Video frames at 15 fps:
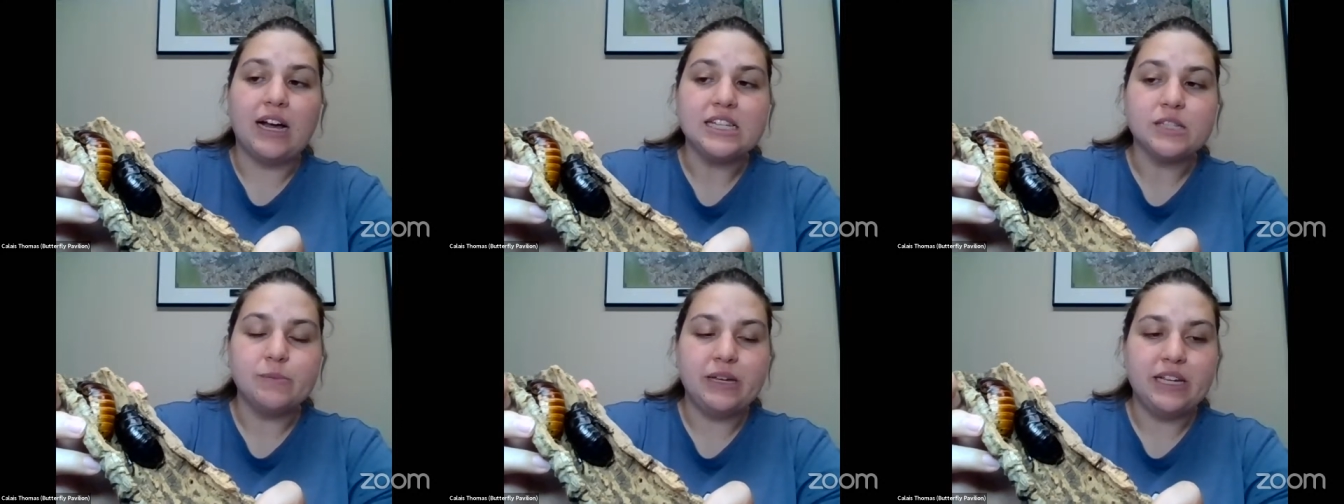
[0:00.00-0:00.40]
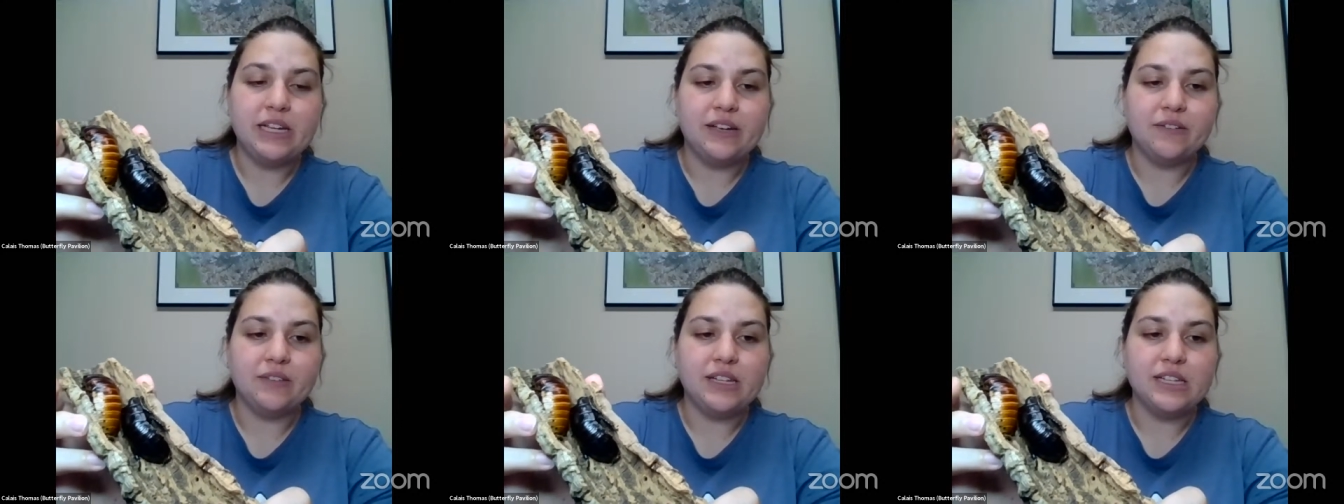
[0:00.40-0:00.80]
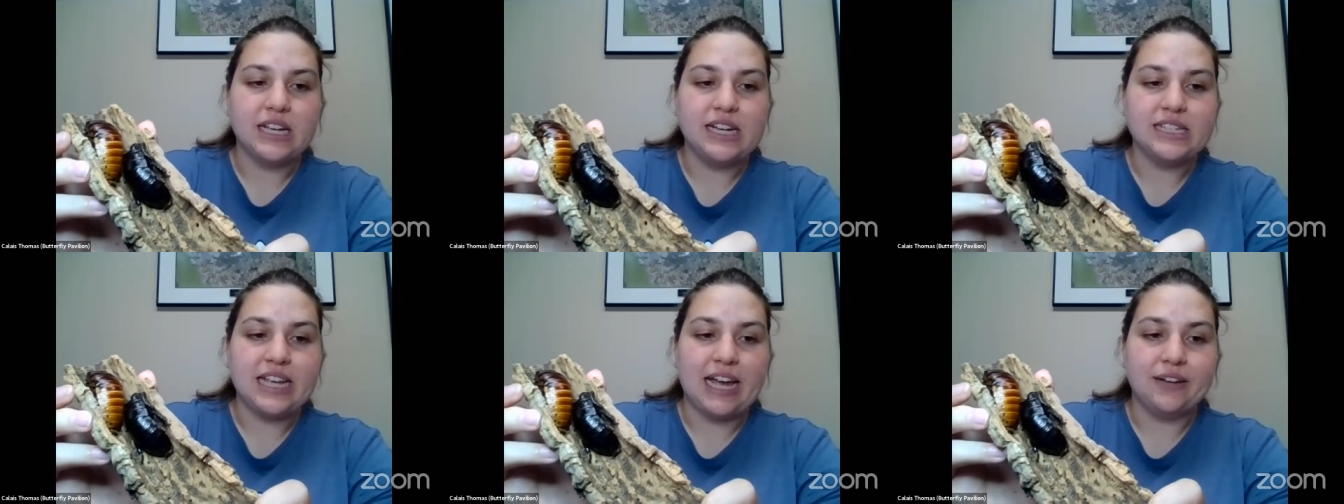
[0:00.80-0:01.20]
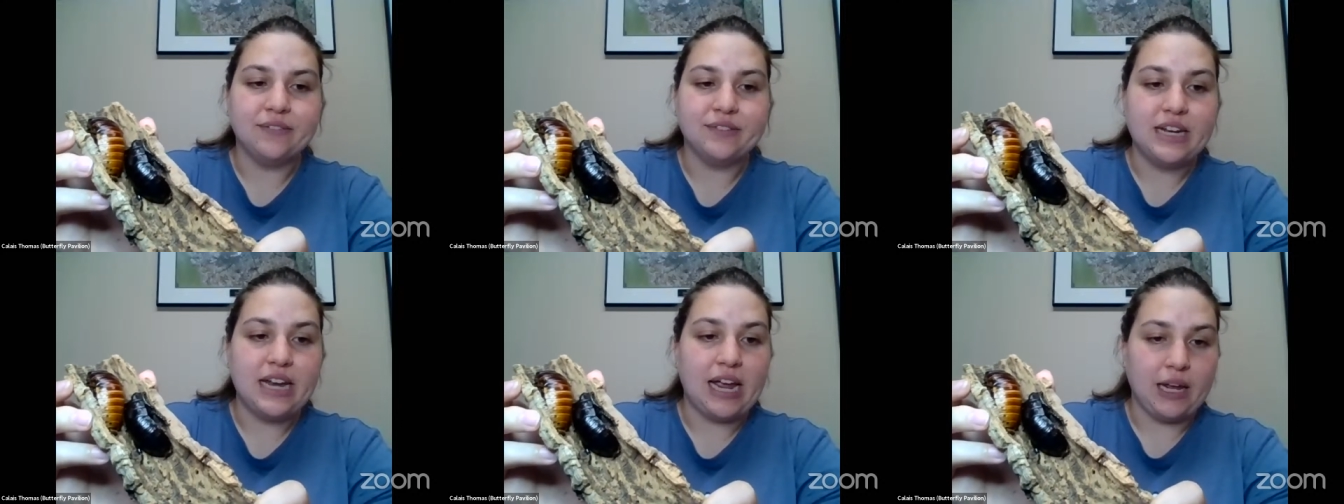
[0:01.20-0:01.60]
ask me if these guys
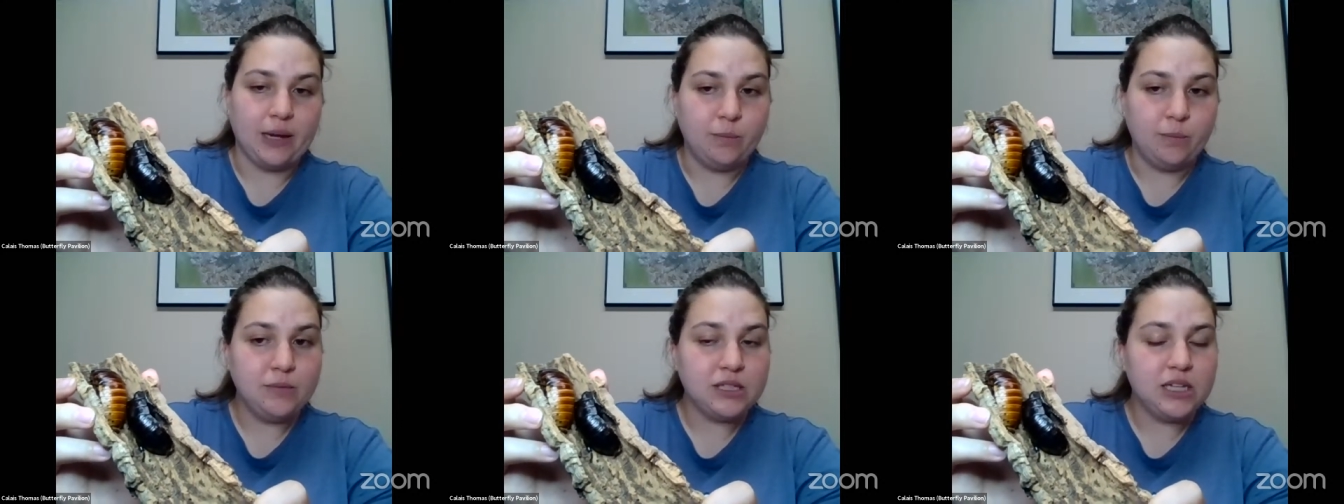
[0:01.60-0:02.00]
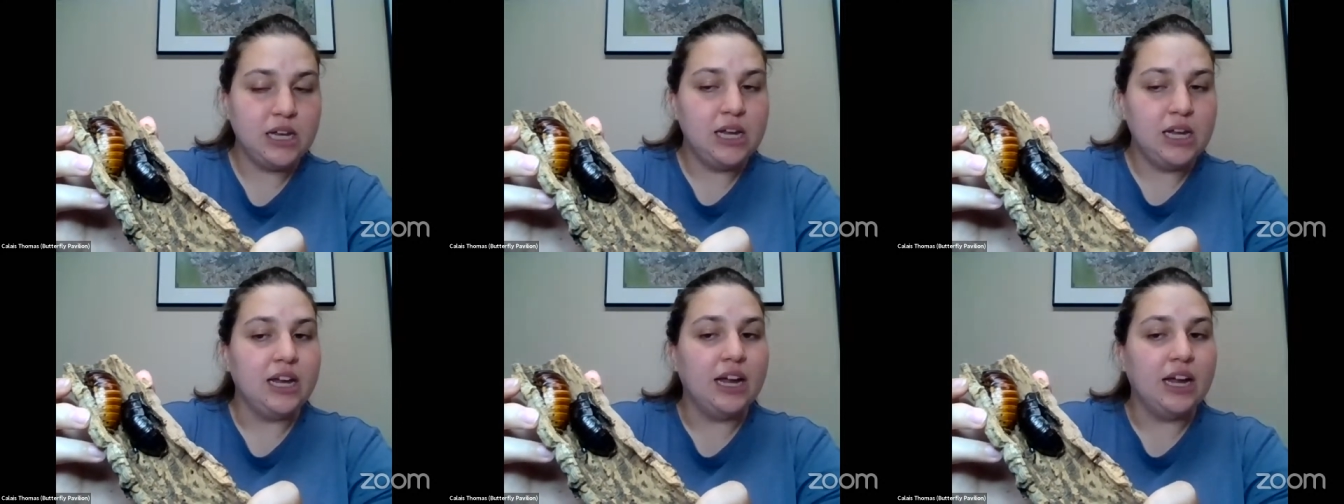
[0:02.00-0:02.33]
have names,